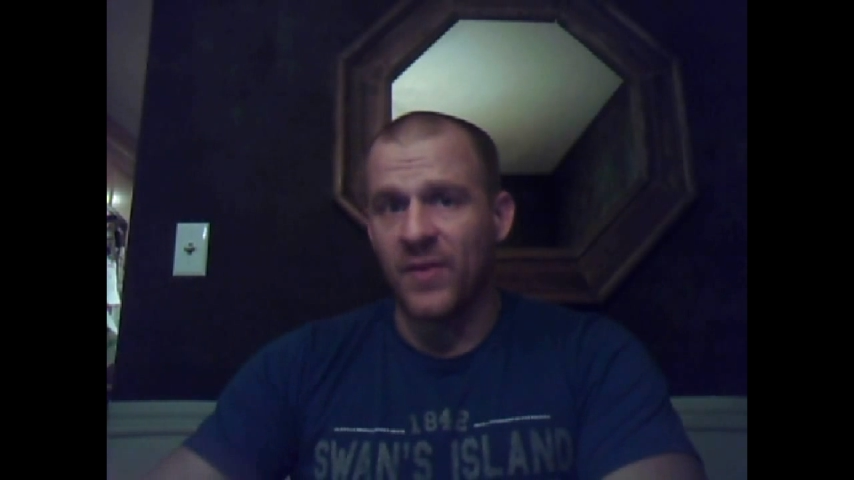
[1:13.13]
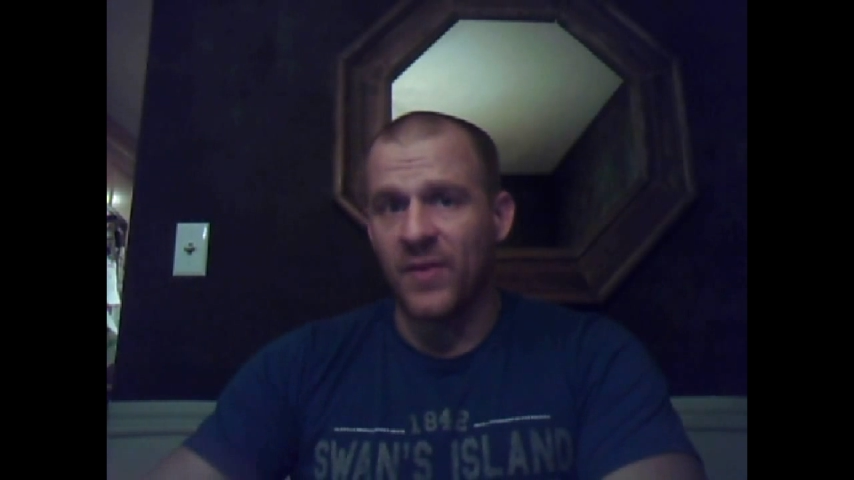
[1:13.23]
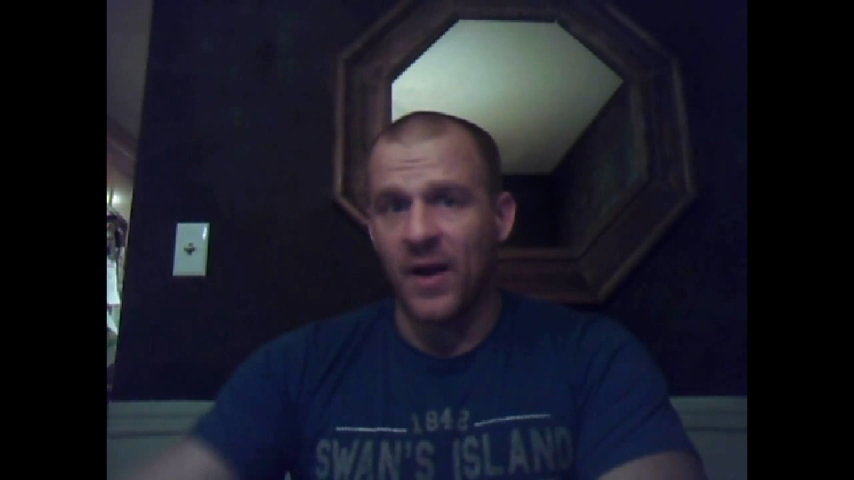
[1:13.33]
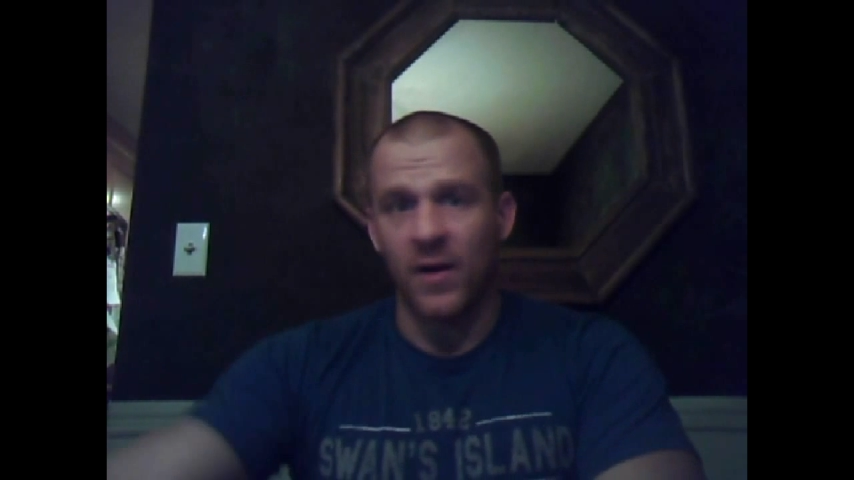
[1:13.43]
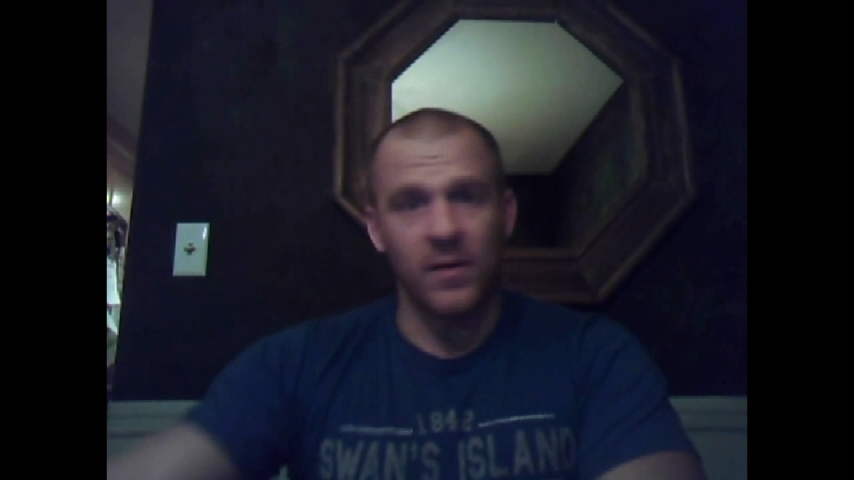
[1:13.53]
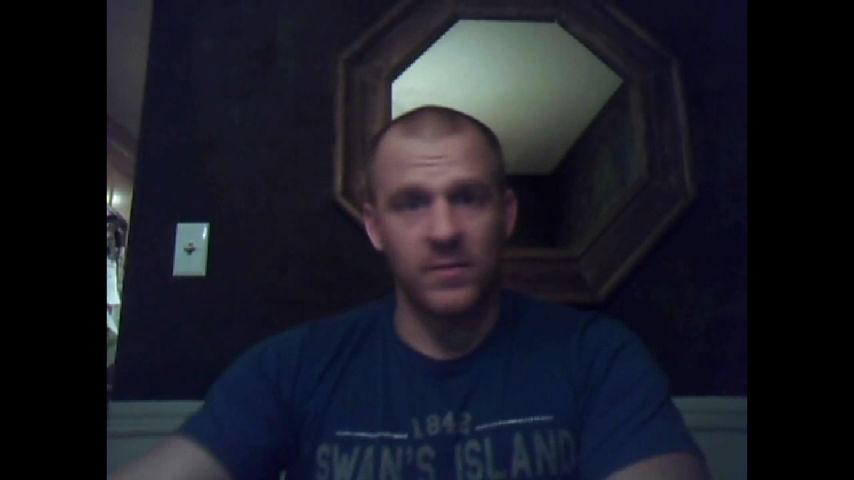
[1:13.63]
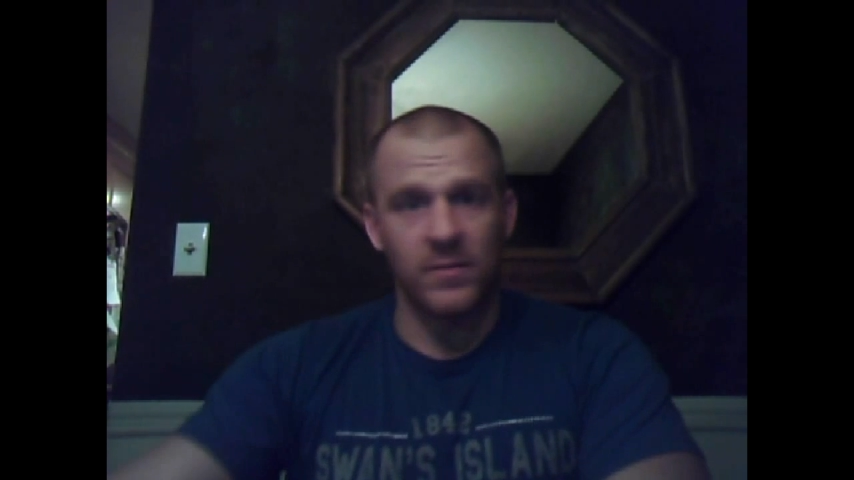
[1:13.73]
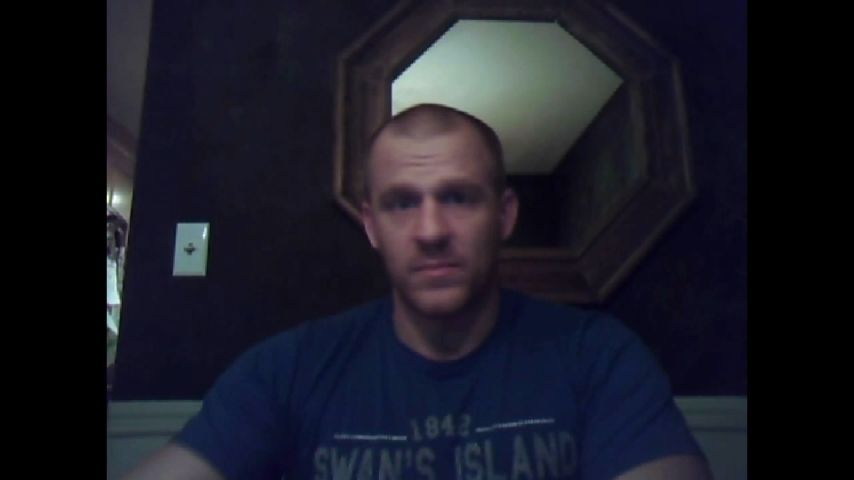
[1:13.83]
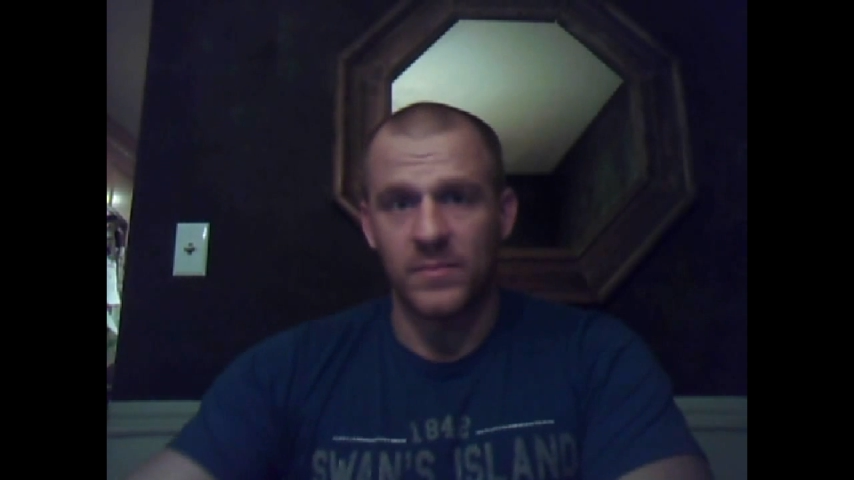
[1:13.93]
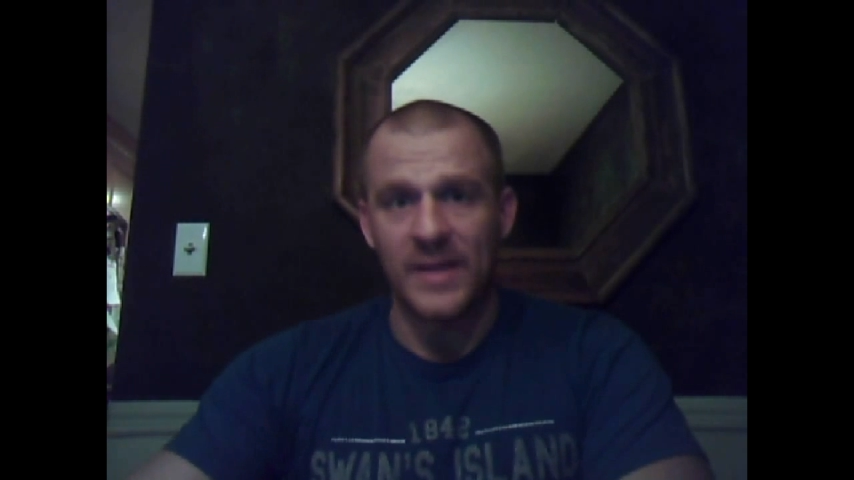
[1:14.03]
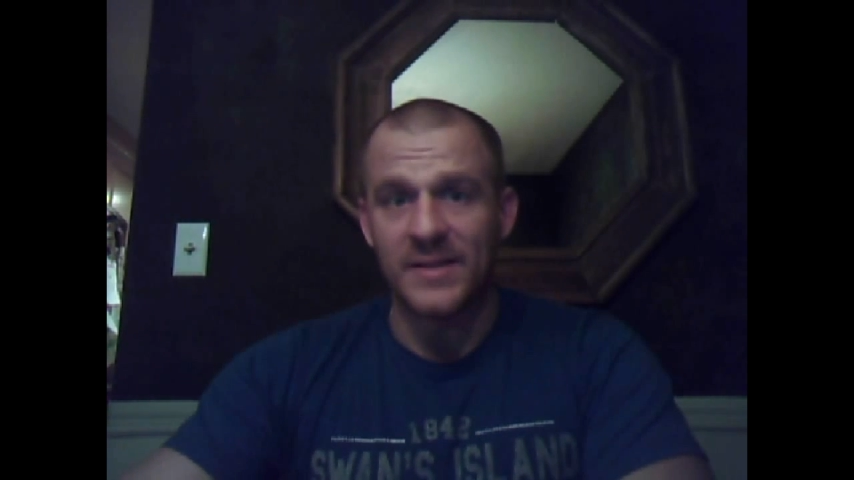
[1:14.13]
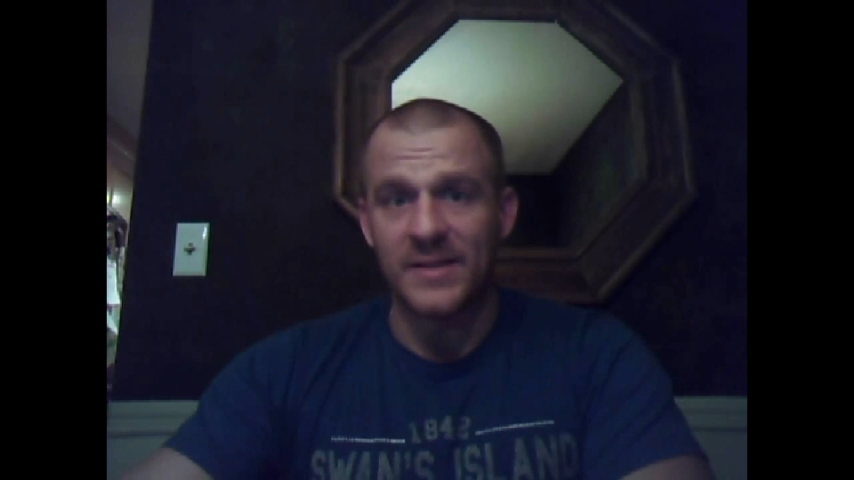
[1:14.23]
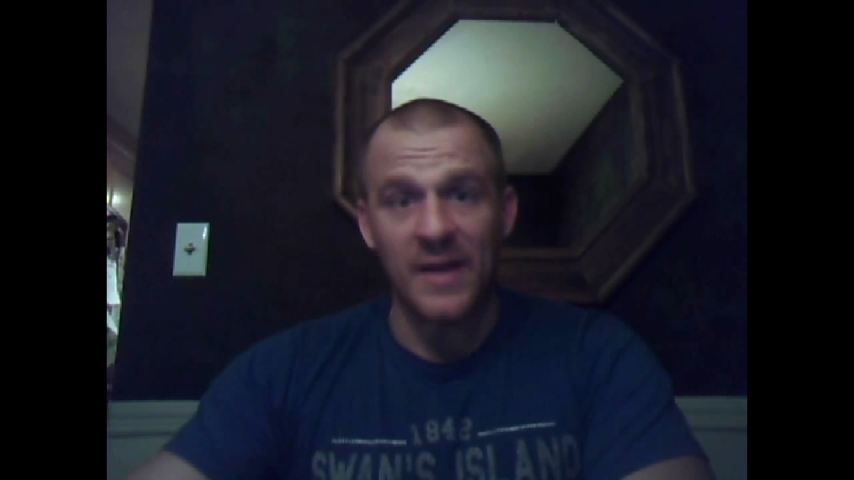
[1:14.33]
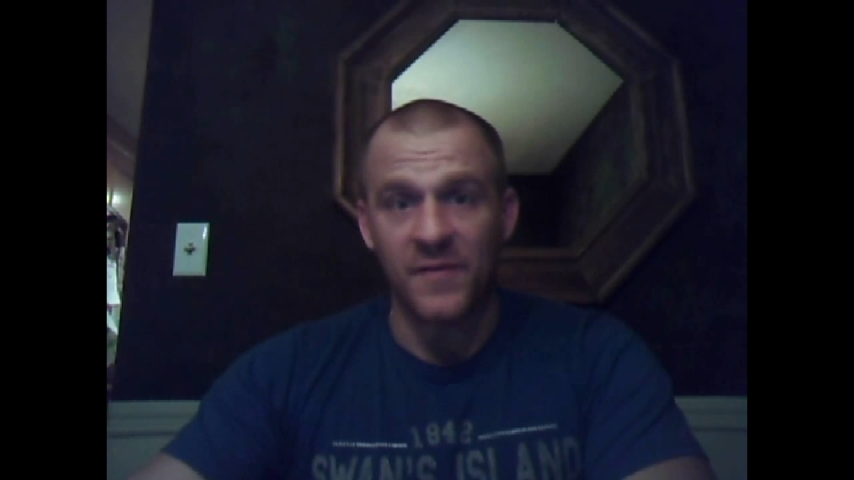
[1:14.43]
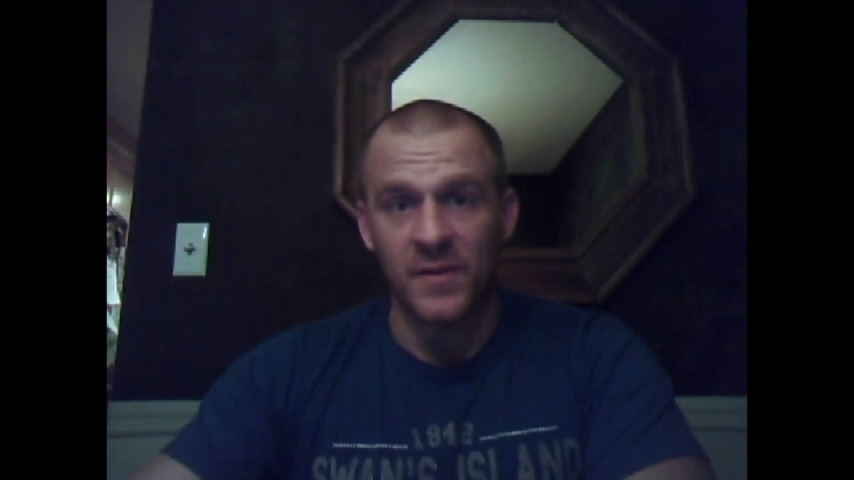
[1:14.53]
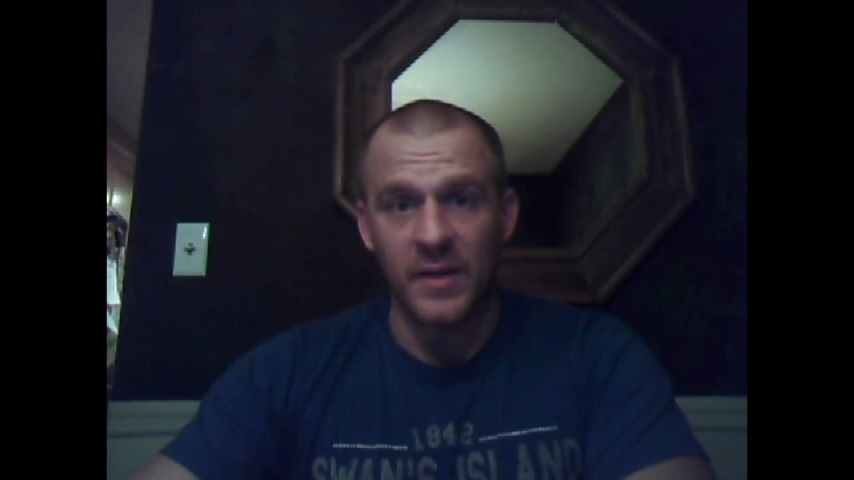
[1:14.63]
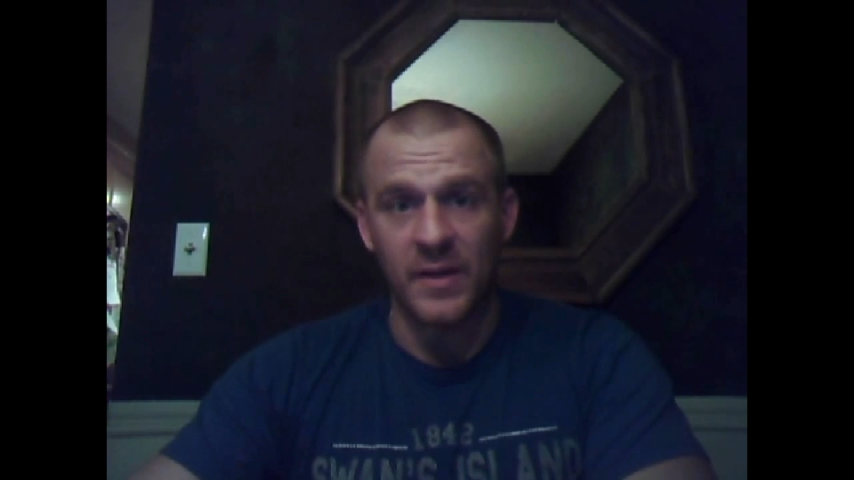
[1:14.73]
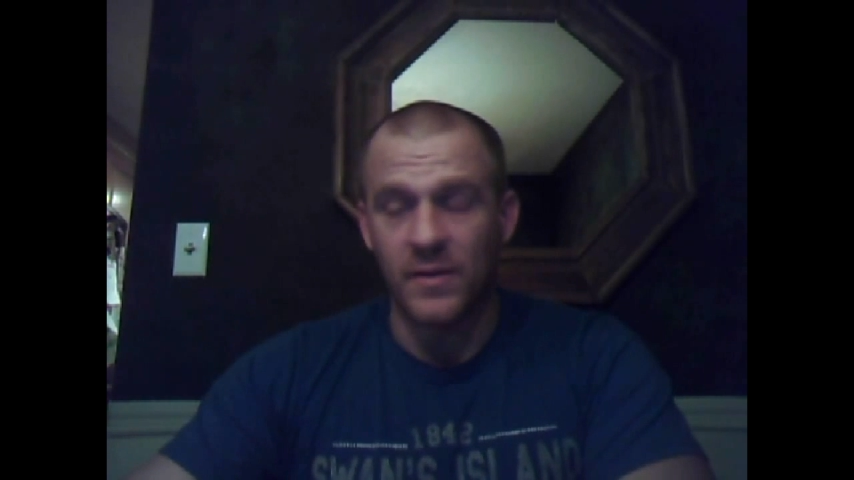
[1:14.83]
there indefinitely.